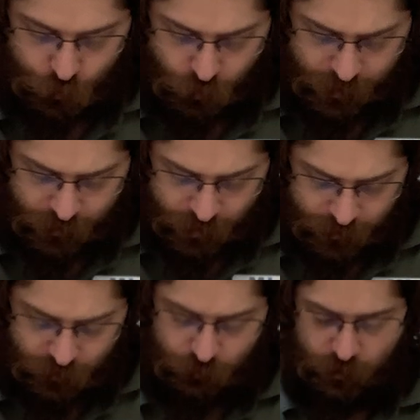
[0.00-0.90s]
trying not
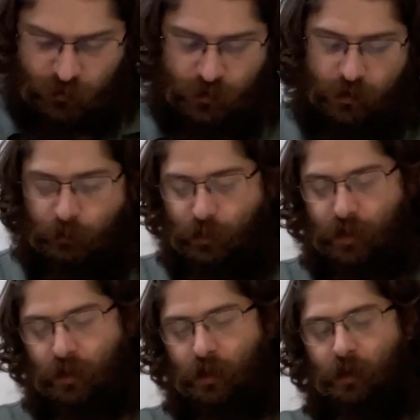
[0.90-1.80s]
to do it,
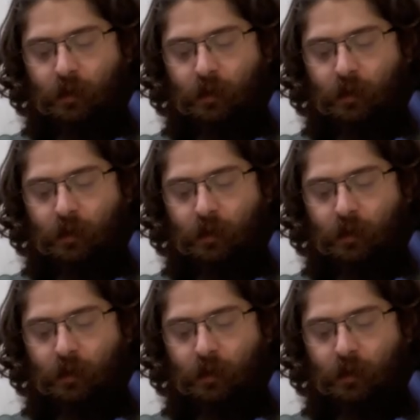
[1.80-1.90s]
but